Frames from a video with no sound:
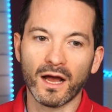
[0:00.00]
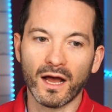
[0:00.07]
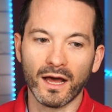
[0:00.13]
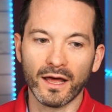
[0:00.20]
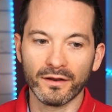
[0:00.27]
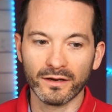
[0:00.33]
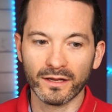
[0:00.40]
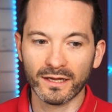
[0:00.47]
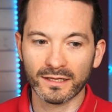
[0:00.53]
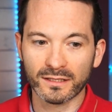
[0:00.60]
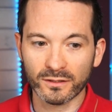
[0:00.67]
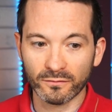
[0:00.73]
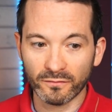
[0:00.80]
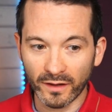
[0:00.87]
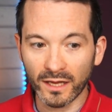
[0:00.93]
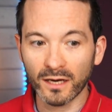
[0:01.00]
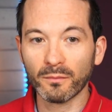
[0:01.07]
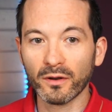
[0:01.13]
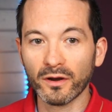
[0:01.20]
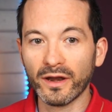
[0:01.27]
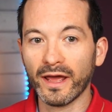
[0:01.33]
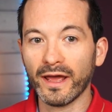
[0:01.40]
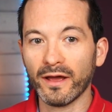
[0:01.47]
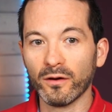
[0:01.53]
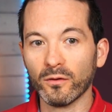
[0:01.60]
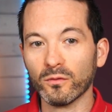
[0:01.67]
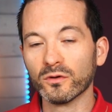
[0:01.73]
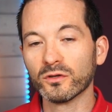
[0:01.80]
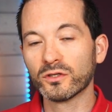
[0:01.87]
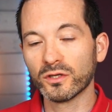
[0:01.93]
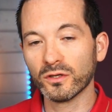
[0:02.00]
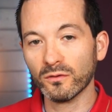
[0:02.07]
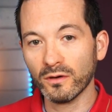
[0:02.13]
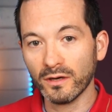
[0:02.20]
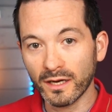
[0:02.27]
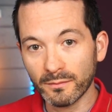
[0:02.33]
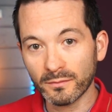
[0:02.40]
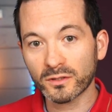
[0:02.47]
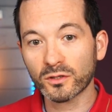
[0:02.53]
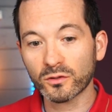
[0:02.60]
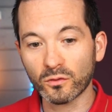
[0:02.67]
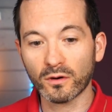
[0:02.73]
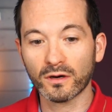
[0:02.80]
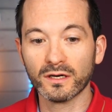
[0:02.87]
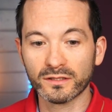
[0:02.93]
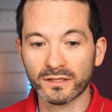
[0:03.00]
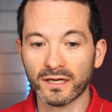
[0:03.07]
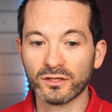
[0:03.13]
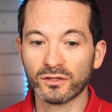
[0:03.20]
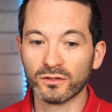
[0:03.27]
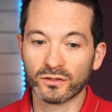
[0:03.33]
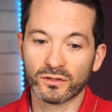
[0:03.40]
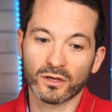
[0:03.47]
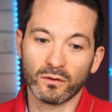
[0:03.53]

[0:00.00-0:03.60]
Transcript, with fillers: and it's available now to limited organizations.